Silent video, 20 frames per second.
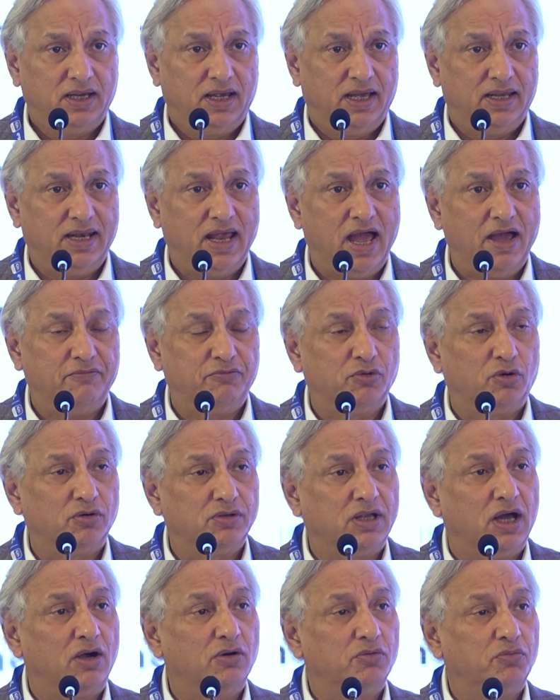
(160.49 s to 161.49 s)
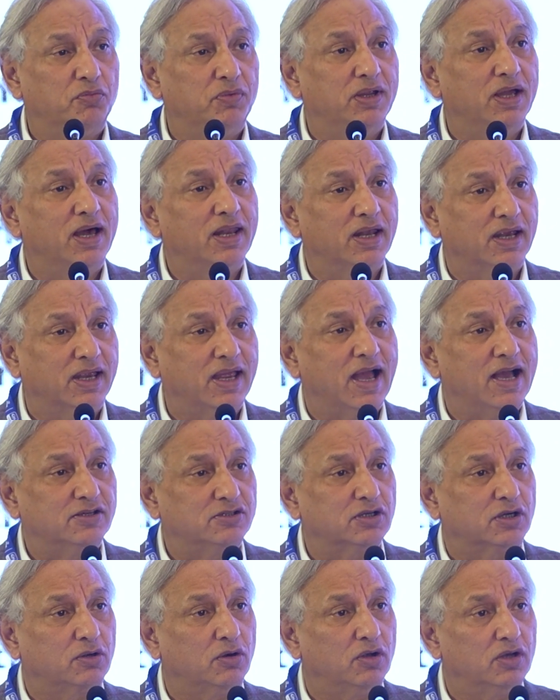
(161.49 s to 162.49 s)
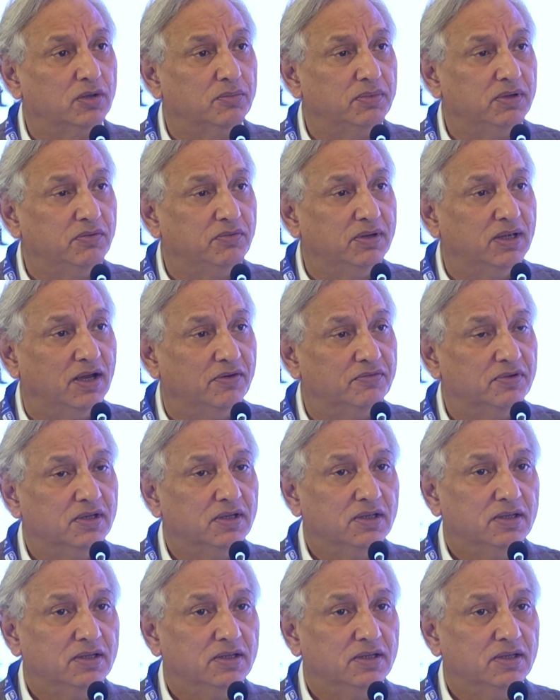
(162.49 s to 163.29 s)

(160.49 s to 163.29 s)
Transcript: and have no doubt we are a cash economy, we have